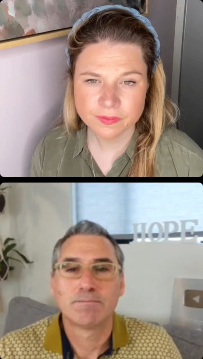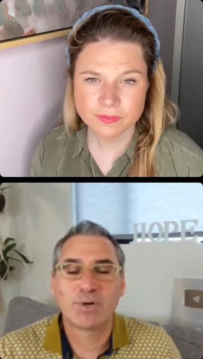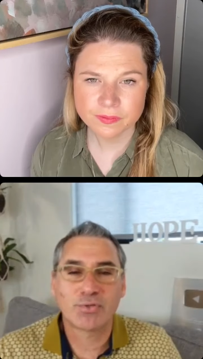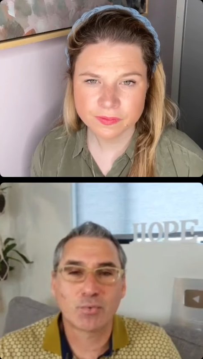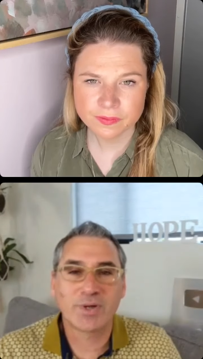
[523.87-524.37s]

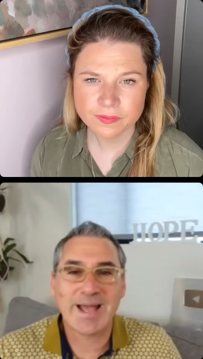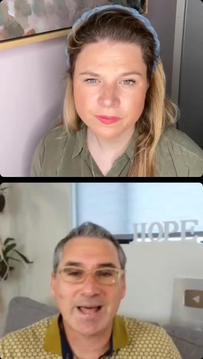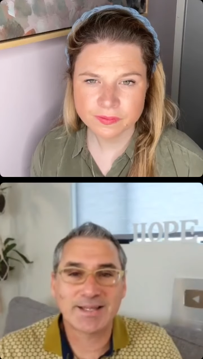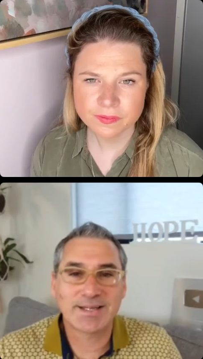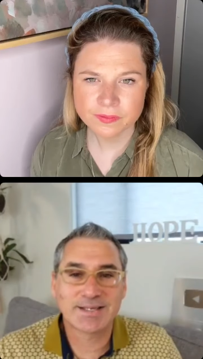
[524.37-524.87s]
Speaker 1: But the
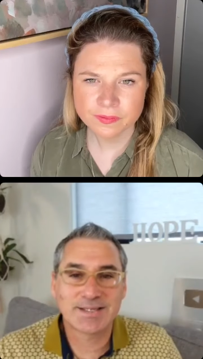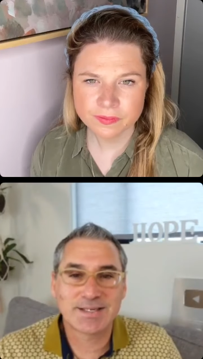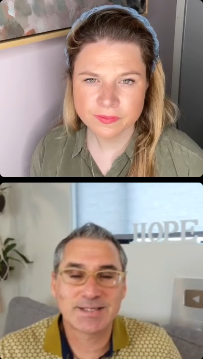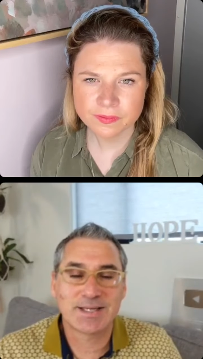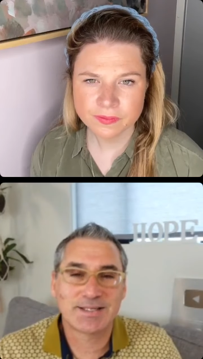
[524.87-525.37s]
reality is,
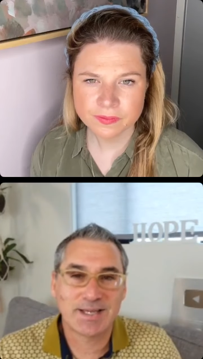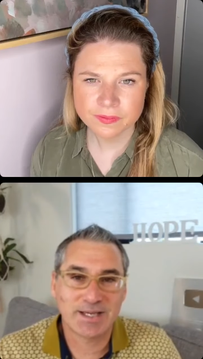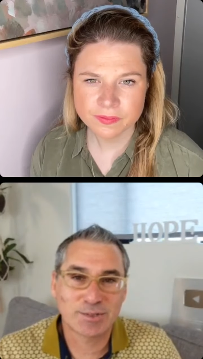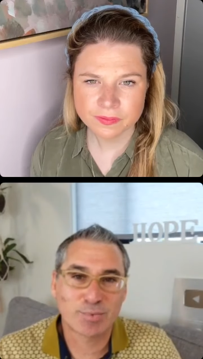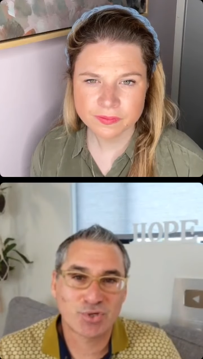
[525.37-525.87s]
is it
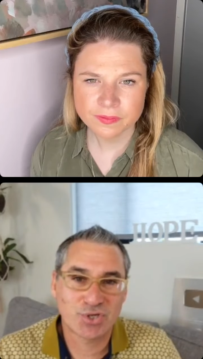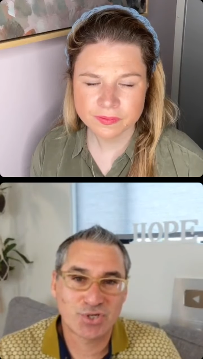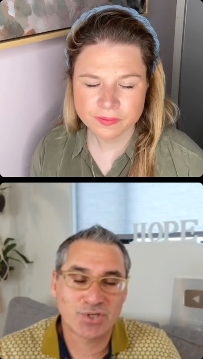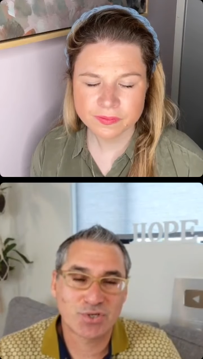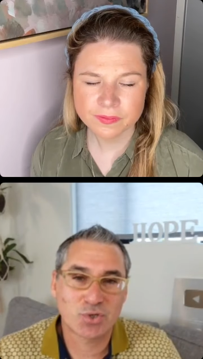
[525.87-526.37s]
takes
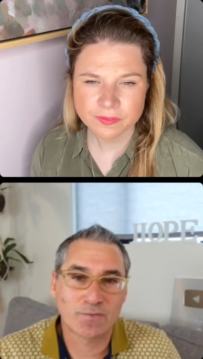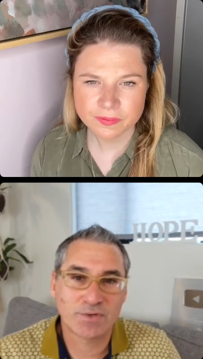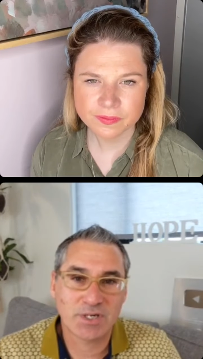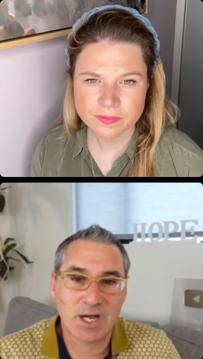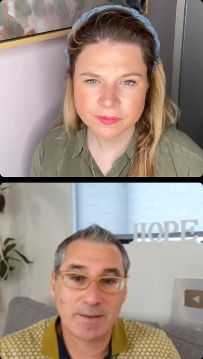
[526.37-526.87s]
persistence over
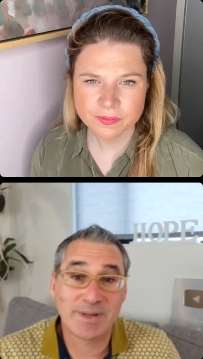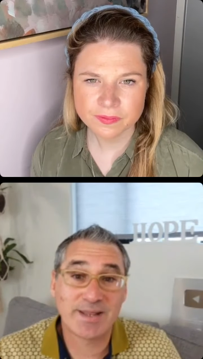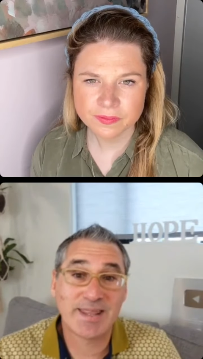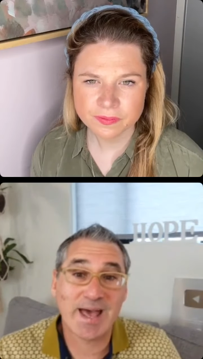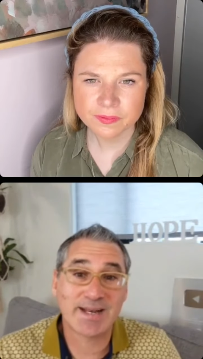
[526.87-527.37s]
time,
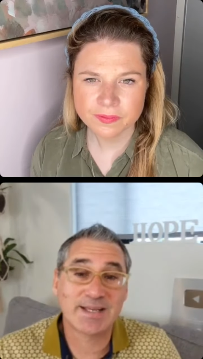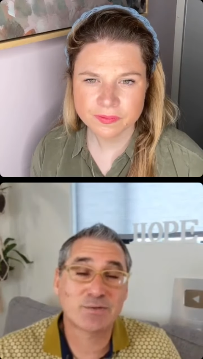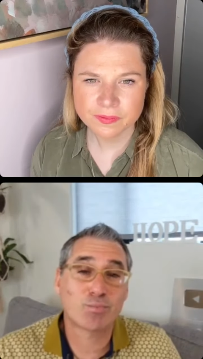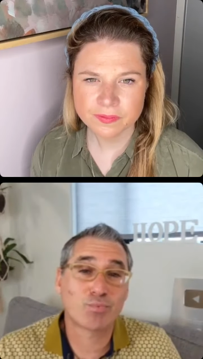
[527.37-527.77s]
and that is